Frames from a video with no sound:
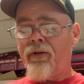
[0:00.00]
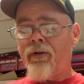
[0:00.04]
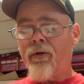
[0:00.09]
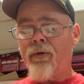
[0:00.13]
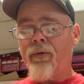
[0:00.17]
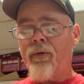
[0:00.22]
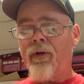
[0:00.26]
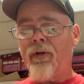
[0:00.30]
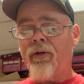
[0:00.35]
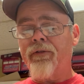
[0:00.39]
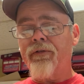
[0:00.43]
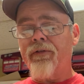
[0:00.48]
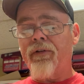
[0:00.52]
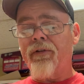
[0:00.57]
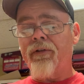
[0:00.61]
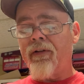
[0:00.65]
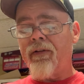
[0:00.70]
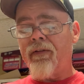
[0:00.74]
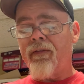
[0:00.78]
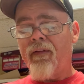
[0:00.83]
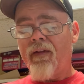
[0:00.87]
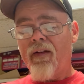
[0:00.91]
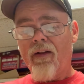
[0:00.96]
your reel
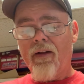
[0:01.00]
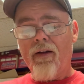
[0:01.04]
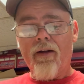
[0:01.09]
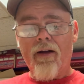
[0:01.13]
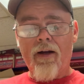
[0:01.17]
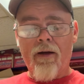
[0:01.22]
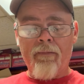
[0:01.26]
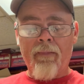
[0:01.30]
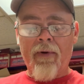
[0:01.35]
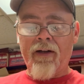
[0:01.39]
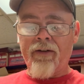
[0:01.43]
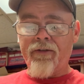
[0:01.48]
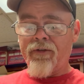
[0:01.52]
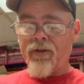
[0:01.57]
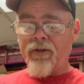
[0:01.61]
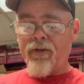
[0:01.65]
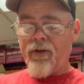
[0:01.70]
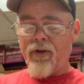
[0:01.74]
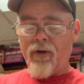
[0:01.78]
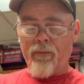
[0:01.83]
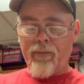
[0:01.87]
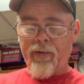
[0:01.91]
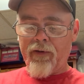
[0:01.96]
seat. And make sure you
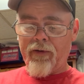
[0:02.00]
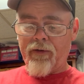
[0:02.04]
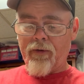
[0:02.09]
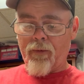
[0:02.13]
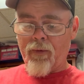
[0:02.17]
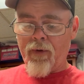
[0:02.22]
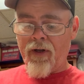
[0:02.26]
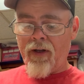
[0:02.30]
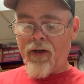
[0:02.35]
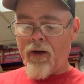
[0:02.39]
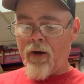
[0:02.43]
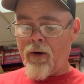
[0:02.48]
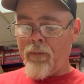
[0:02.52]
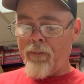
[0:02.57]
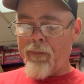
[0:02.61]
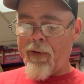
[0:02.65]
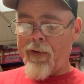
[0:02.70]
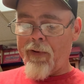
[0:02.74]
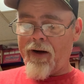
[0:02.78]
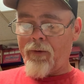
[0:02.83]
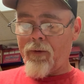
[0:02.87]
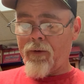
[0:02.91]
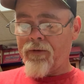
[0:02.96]
don't put the reel on
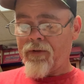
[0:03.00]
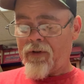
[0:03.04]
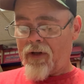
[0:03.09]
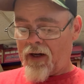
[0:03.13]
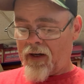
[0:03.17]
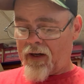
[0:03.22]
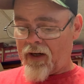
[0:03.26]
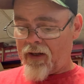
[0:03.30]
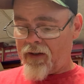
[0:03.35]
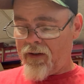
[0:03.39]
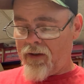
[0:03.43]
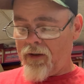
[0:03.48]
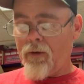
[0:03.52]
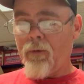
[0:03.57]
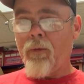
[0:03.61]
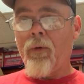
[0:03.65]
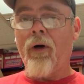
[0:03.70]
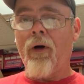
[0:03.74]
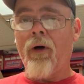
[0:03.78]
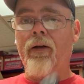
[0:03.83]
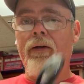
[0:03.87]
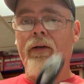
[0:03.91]
backwards like I did a while